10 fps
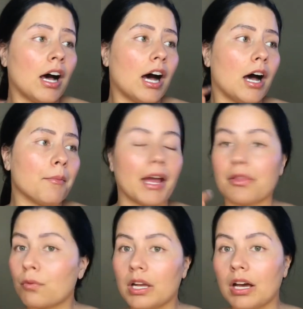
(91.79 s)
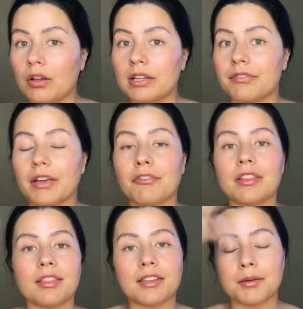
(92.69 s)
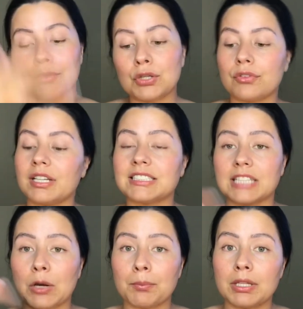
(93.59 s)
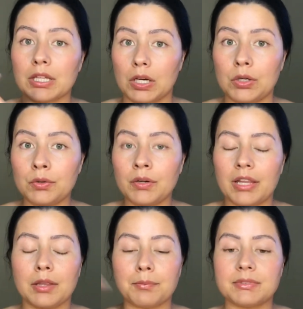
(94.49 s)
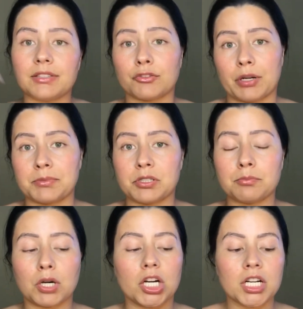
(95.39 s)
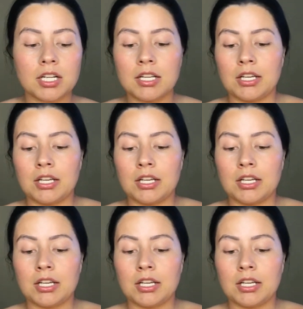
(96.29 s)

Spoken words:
Either way, I'll leave everything that I'm using down below in the description bar,